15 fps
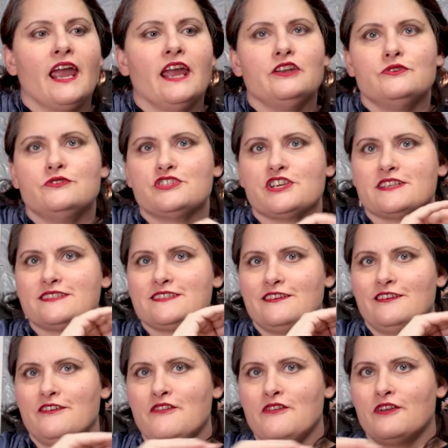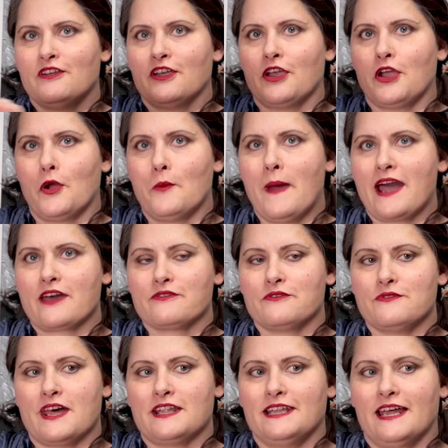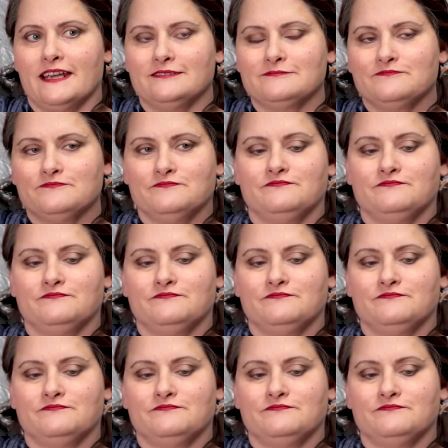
and you just go back through that line.